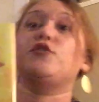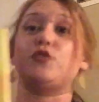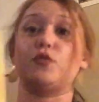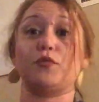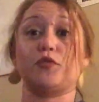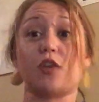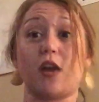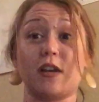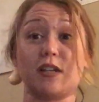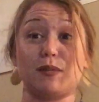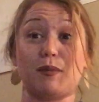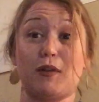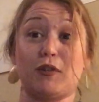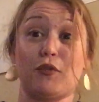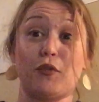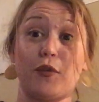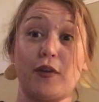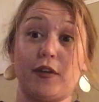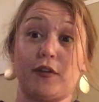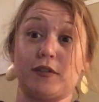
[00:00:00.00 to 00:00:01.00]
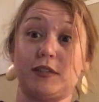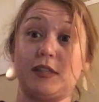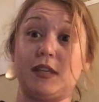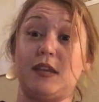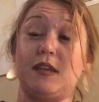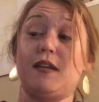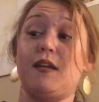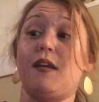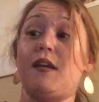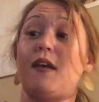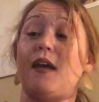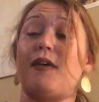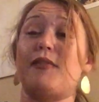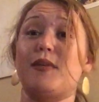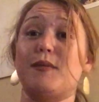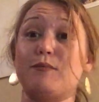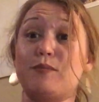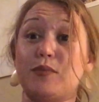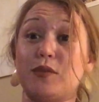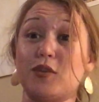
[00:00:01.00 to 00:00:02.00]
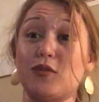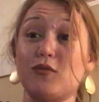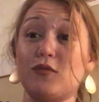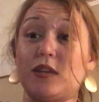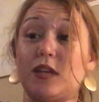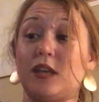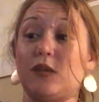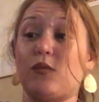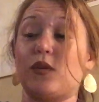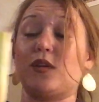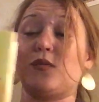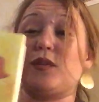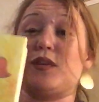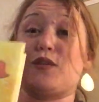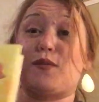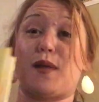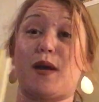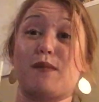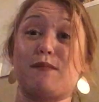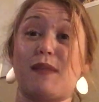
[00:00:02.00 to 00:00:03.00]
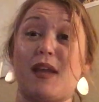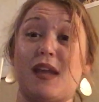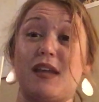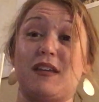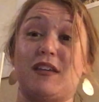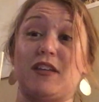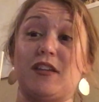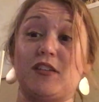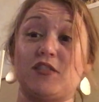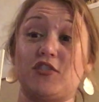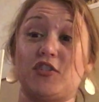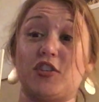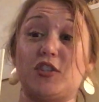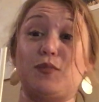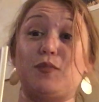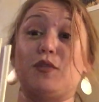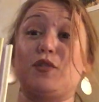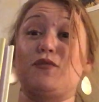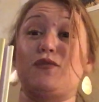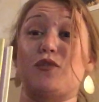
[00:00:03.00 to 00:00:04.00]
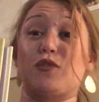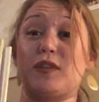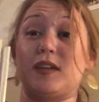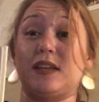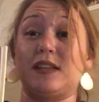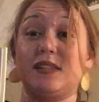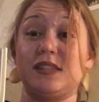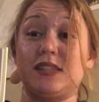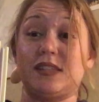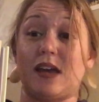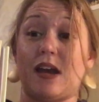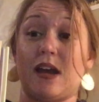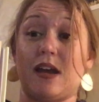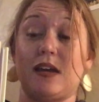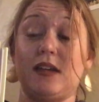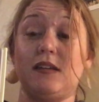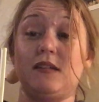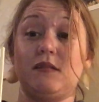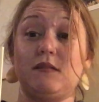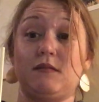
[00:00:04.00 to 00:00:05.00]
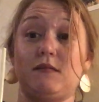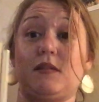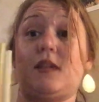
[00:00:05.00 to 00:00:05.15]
So it talks about loyalty. And then beauty, what do we know about Maggie? She's beautiful inside,